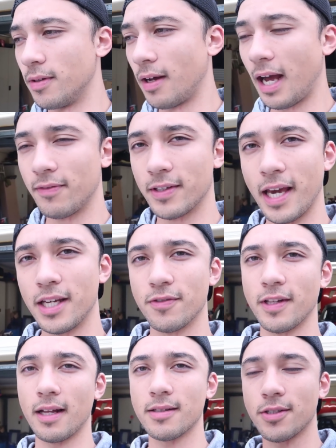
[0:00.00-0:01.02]
I have a gauge for
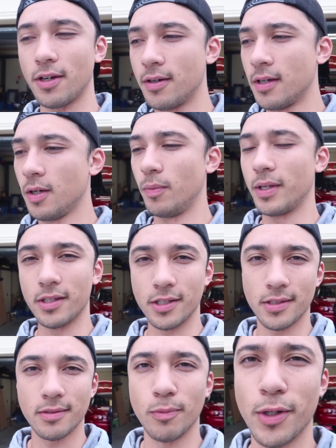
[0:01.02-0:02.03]
that, so we can just
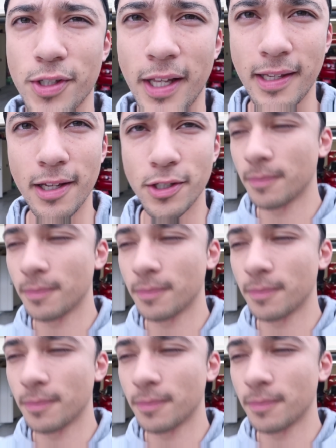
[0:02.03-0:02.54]
watch that gauge.